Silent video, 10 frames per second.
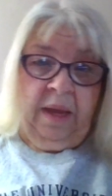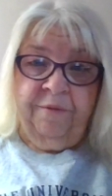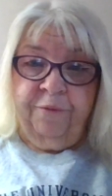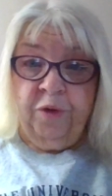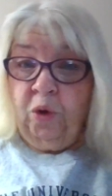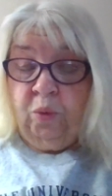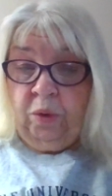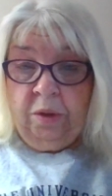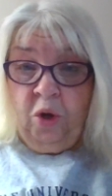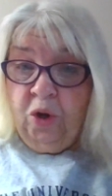and for no
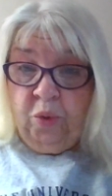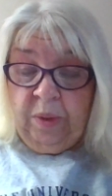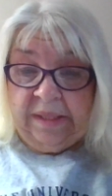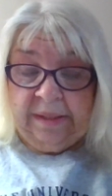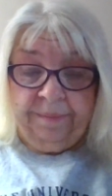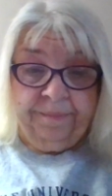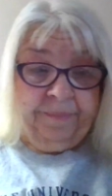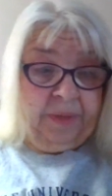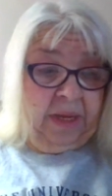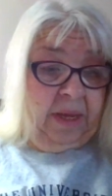no good reason
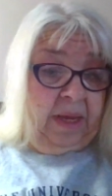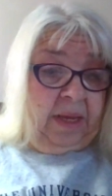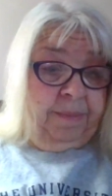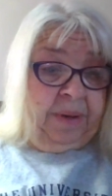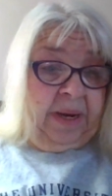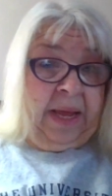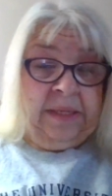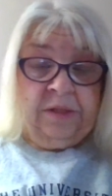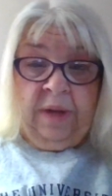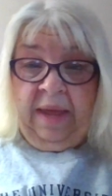but
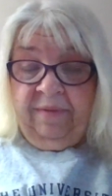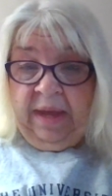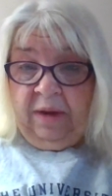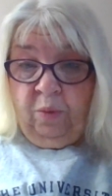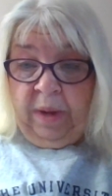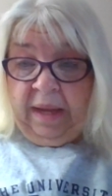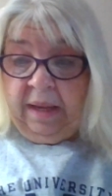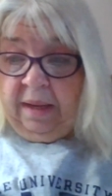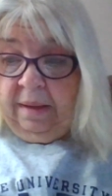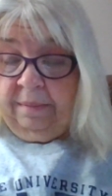I so I have gained weight